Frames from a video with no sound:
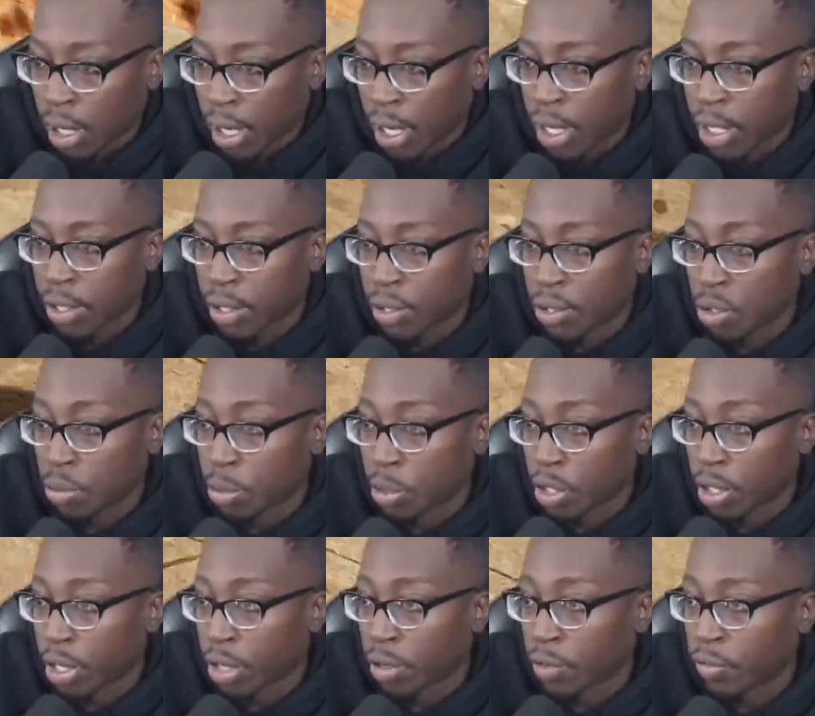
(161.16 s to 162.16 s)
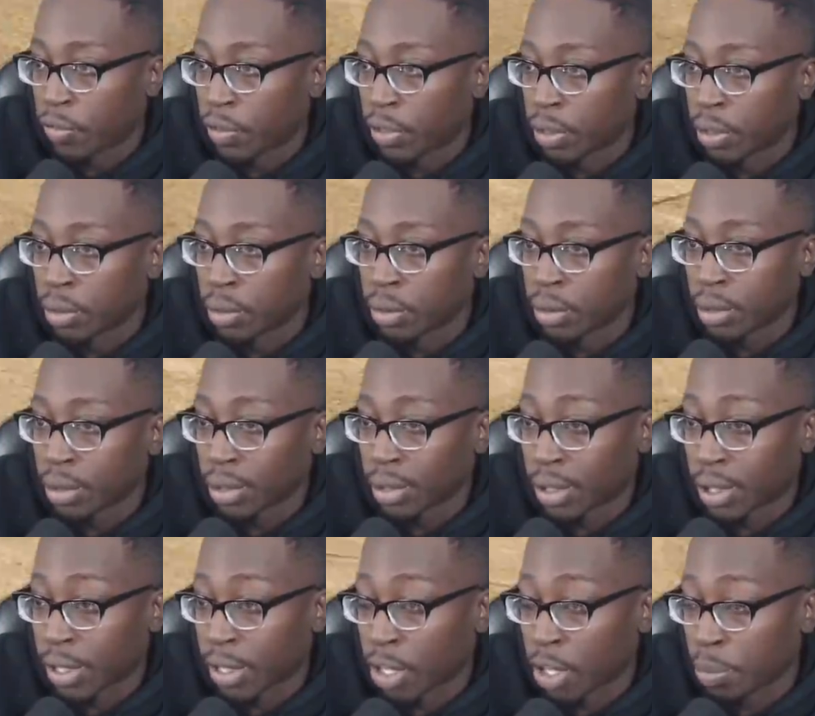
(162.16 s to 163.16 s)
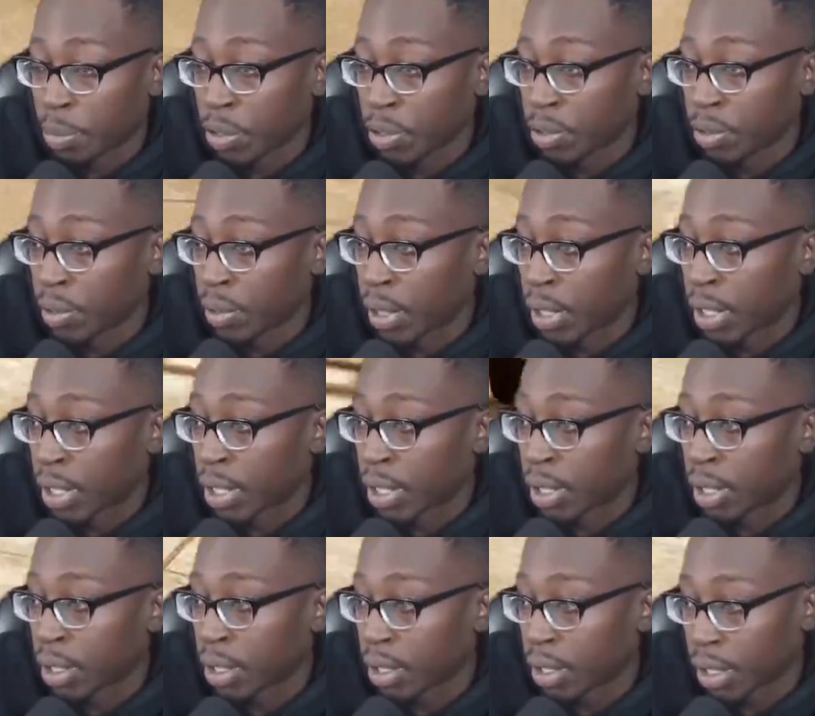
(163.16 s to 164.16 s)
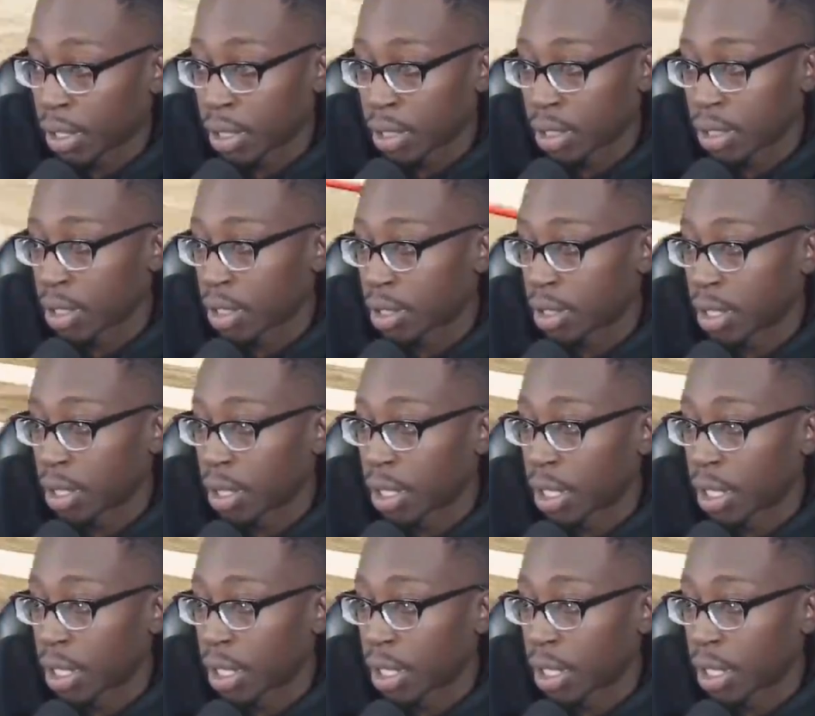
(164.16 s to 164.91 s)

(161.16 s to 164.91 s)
and super helpful to help you get consistent